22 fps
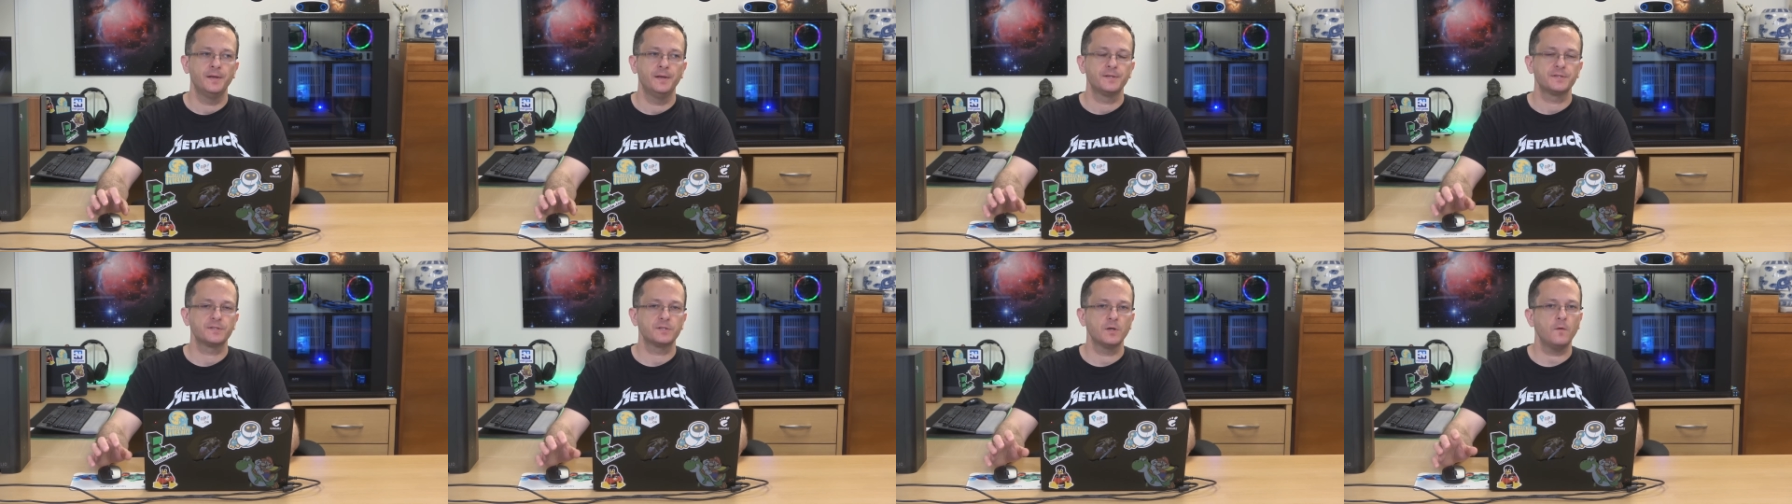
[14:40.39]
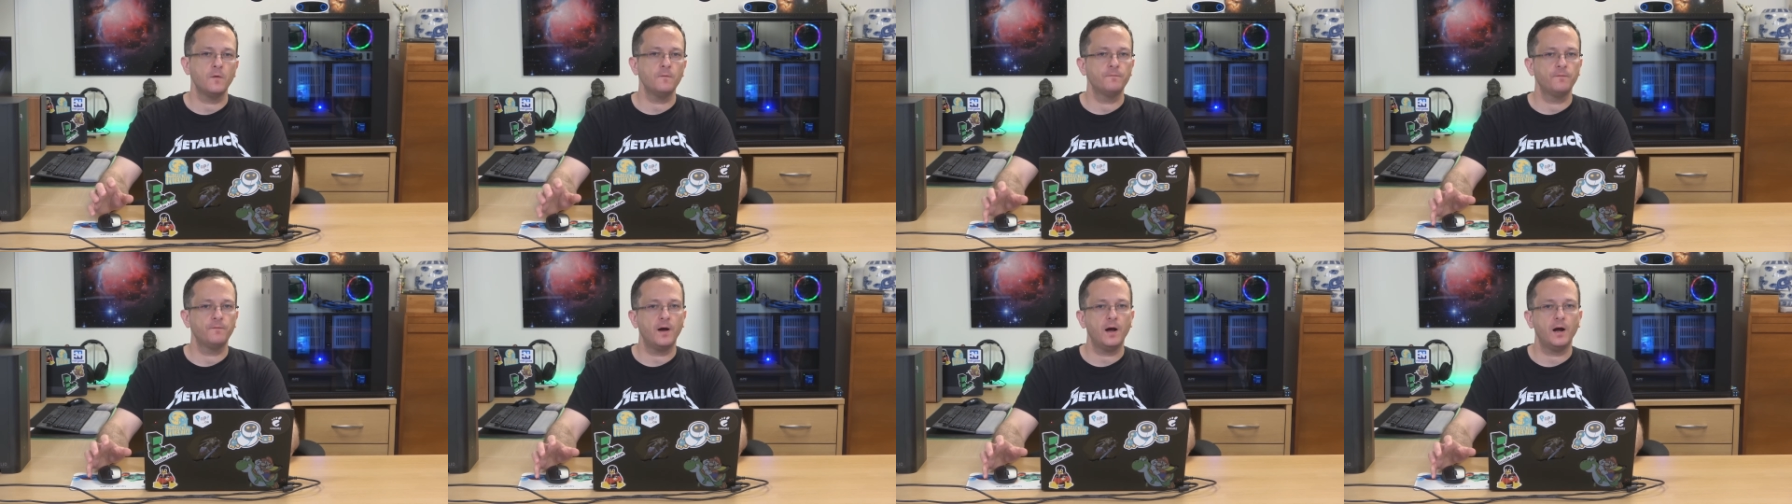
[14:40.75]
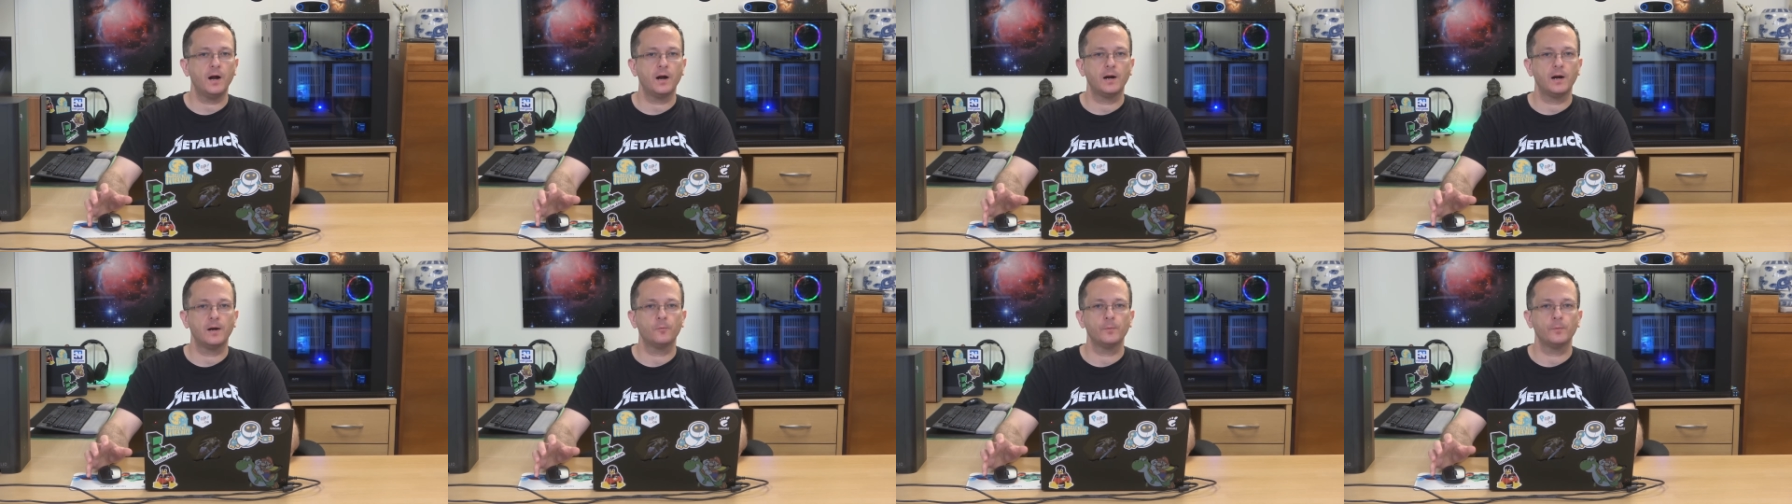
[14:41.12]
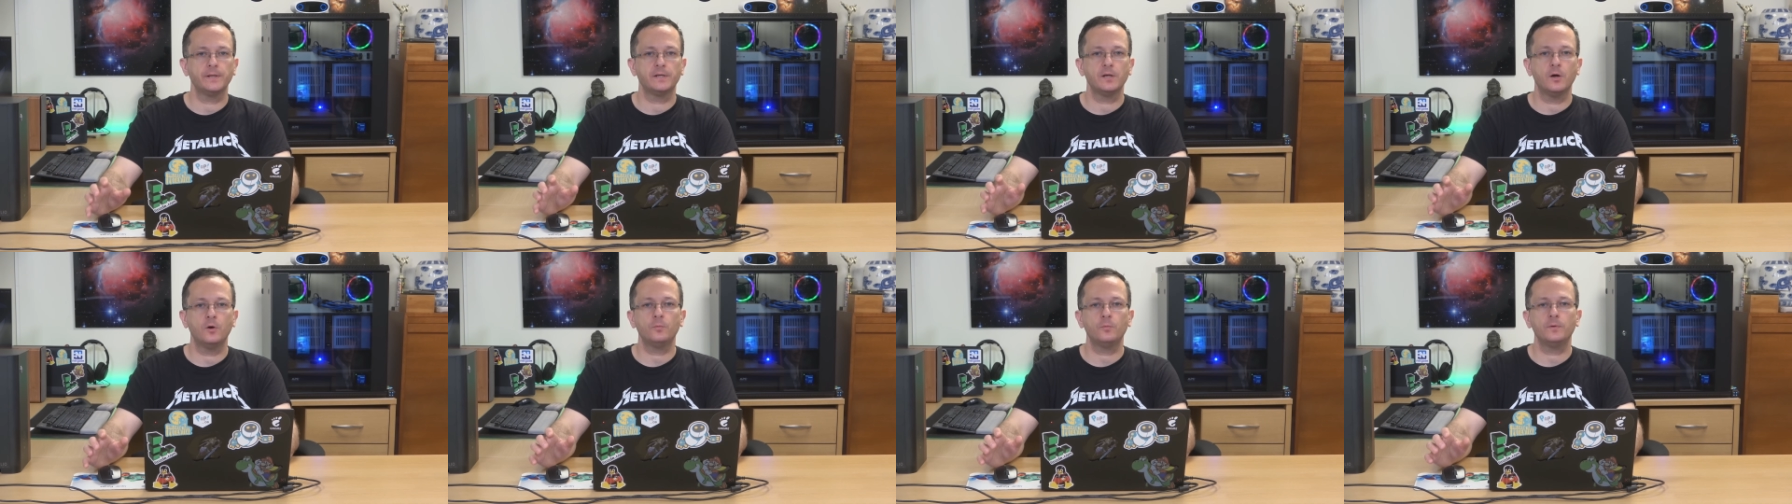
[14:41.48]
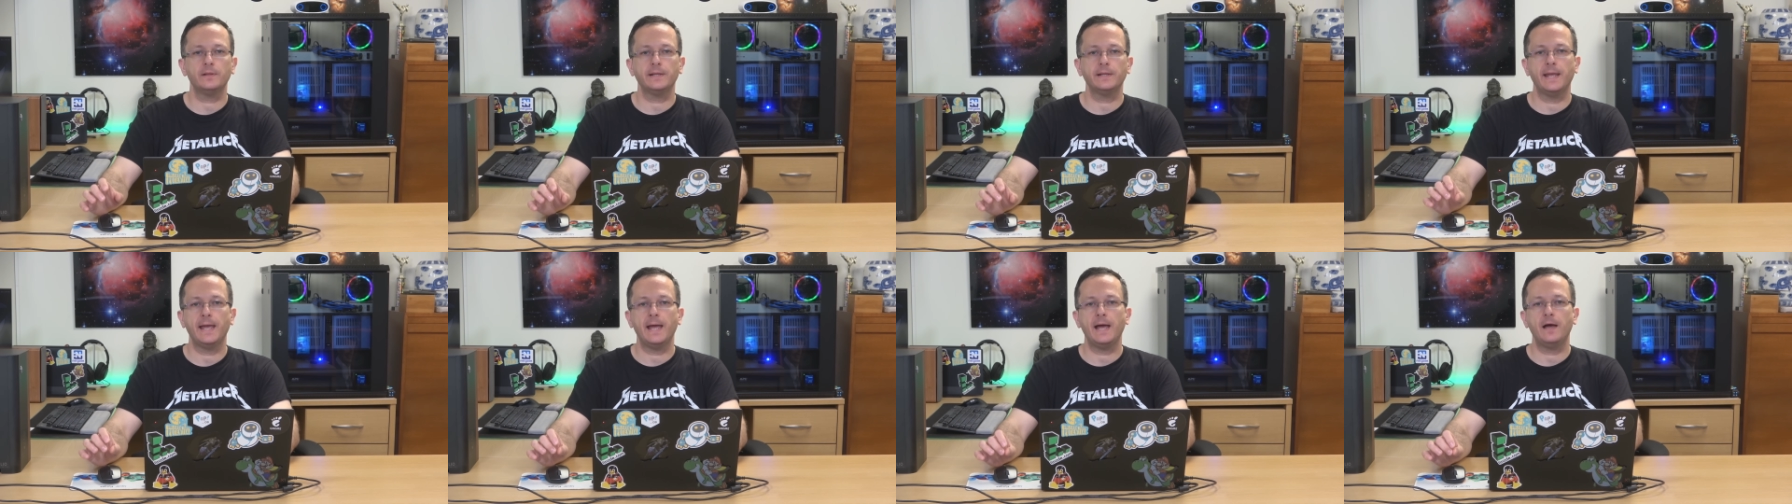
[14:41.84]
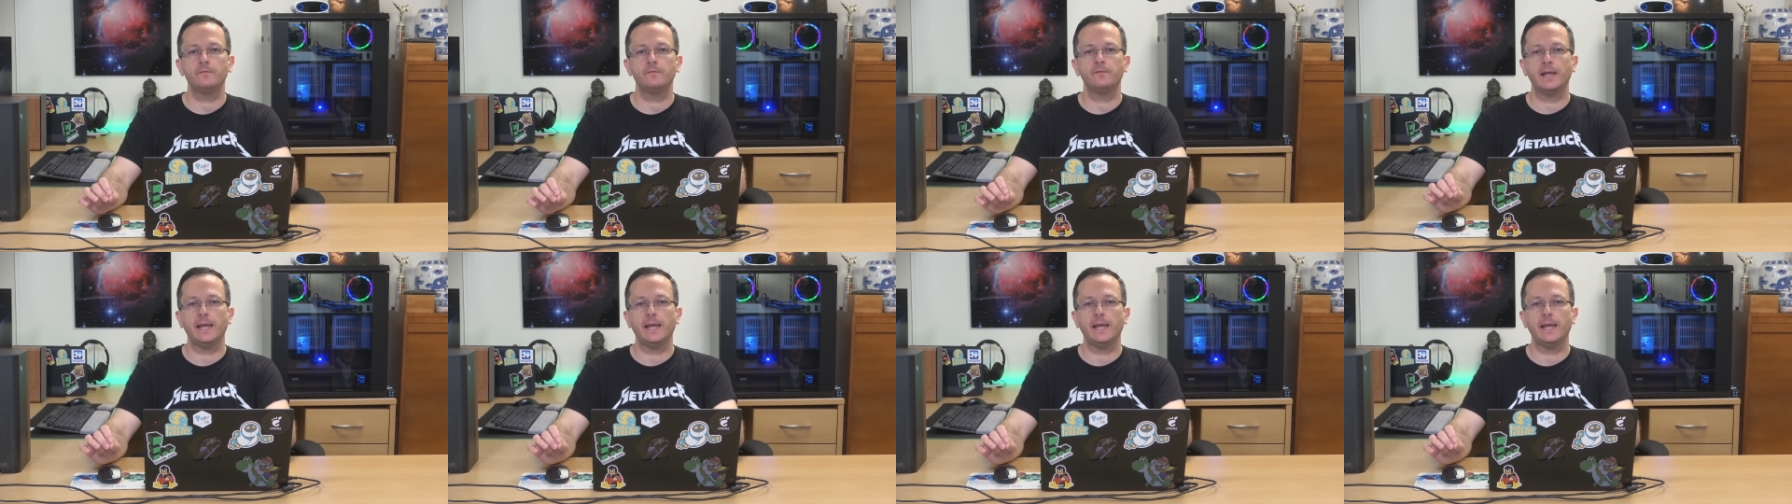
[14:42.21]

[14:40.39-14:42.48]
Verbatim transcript: so far, we don't really have